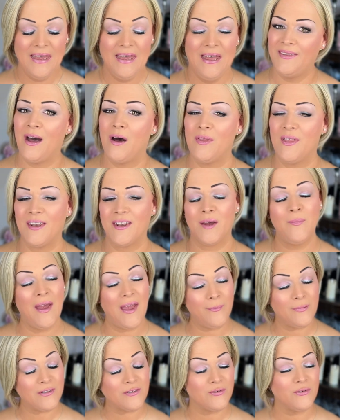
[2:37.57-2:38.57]
Now that I'm
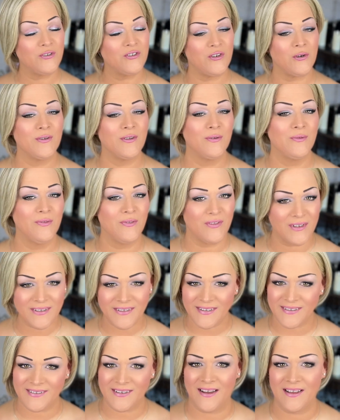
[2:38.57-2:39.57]
able to show you
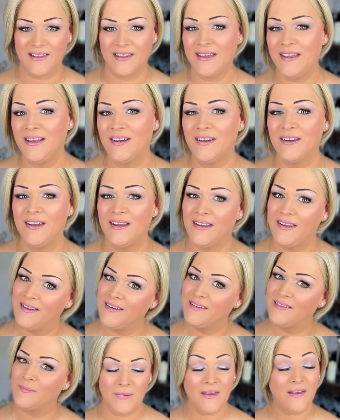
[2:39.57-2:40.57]
this style here
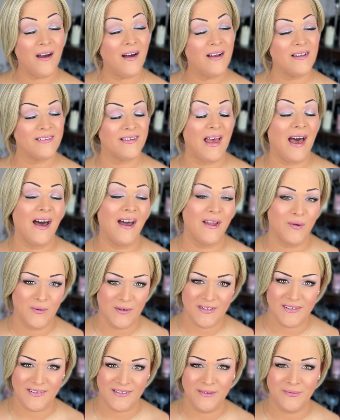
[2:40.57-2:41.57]
is because I
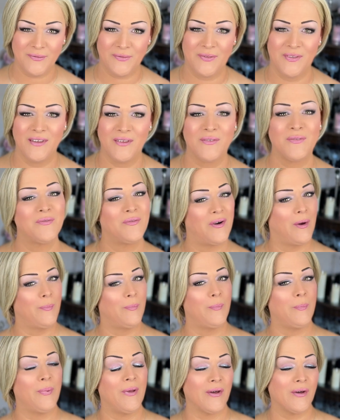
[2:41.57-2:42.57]
received this
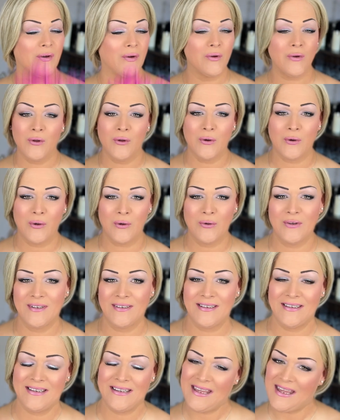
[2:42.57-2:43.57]
from
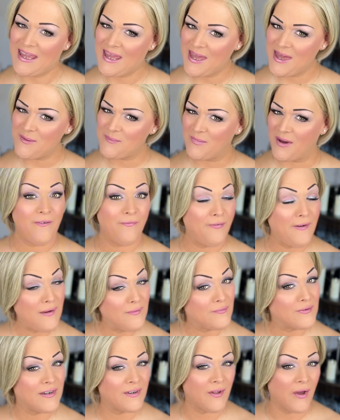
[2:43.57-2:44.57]
Perückenglück.de, my
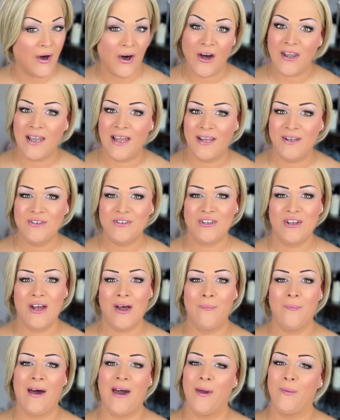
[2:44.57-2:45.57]
favorite online
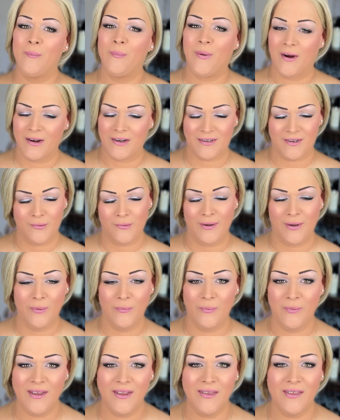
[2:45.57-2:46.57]
shop I'm
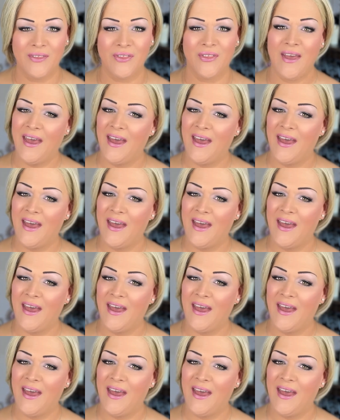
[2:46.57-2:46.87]
partnering with,